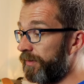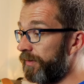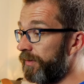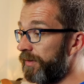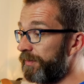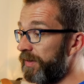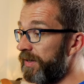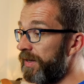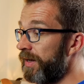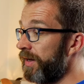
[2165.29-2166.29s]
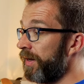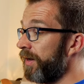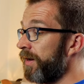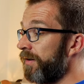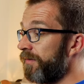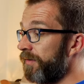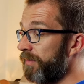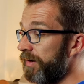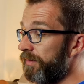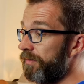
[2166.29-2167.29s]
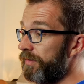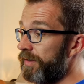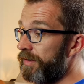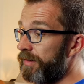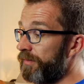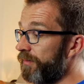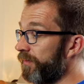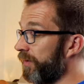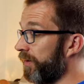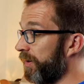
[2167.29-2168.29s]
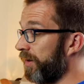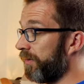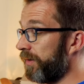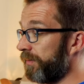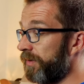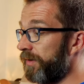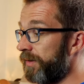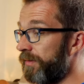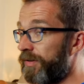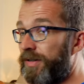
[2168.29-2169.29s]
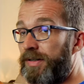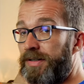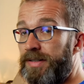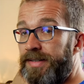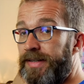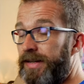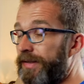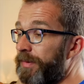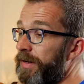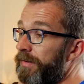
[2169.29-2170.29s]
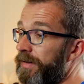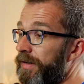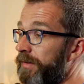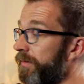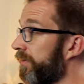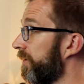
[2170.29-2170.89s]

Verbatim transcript: We've got USB, front panel audio, uh, power supply switches, and a SATA power cable.